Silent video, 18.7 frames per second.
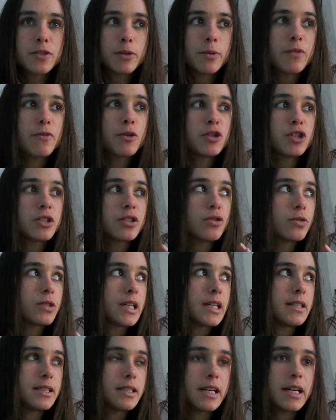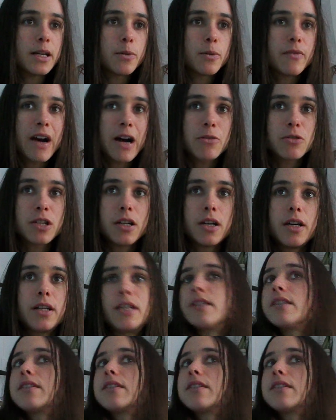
So if you're just autistic without a learning